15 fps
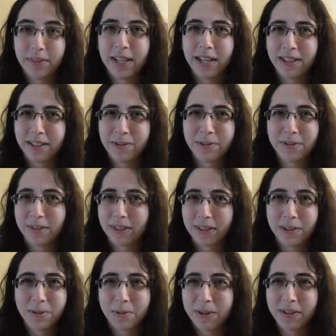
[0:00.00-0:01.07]
Yeah,
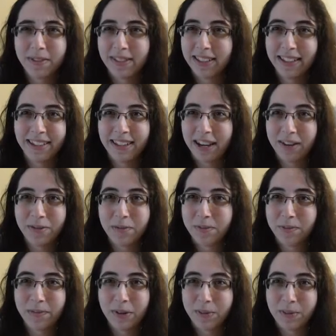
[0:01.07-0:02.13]
there weren't really. I've
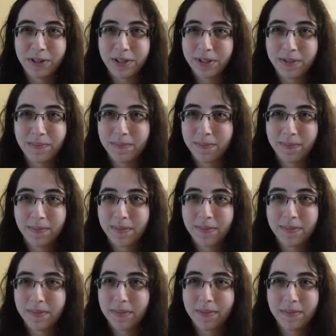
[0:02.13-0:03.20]
pretty much,
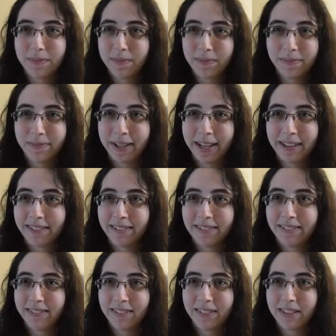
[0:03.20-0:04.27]
yeah.
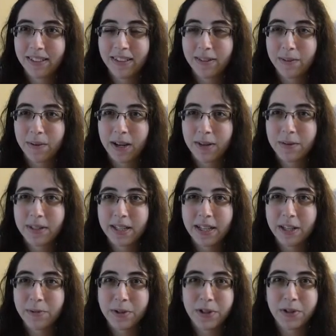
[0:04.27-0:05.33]
I would say
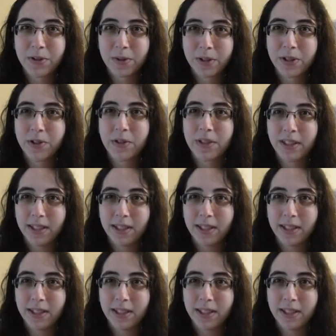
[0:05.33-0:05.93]
elementary school I drew the